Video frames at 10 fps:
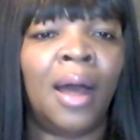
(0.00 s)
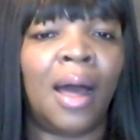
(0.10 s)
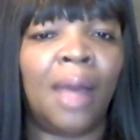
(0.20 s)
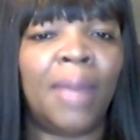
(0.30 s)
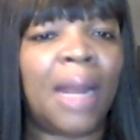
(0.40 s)

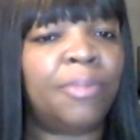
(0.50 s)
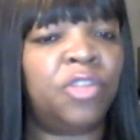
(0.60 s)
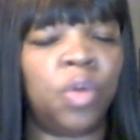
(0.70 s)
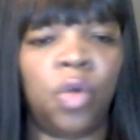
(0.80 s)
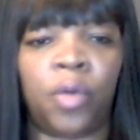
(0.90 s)
And I'm
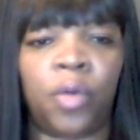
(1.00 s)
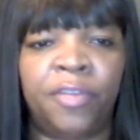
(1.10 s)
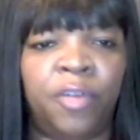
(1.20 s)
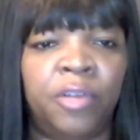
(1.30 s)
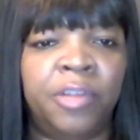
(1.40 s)
so
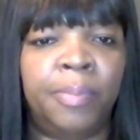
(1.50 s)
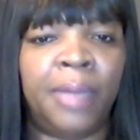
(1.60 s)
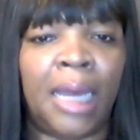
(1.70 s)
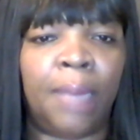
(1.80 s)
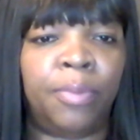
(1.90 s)
grateful to
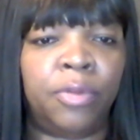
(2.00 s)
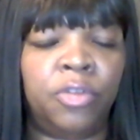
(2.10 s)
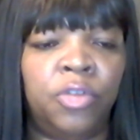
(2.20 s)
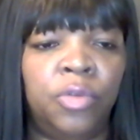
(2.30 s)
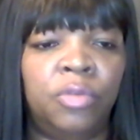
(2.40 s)
be
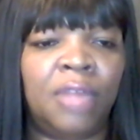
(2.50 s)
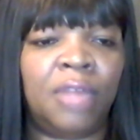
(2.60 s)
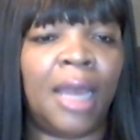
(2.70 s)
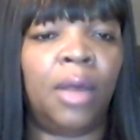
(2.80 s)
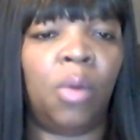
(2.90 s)
able to
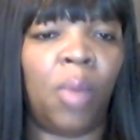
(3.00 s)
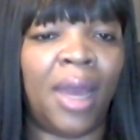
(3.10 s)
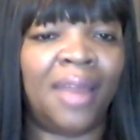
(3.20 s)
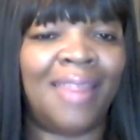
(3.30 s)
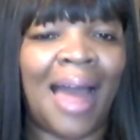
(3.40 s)
take
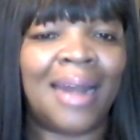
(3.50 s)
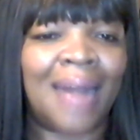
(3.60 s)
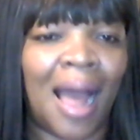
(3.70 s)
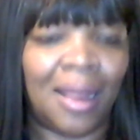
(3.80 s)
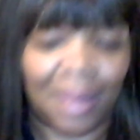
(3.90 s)
away that
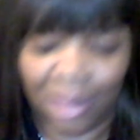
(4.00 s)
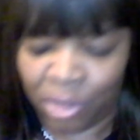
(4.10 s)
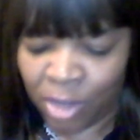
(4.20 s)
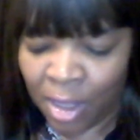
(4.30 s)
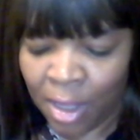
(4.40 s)
knowledge.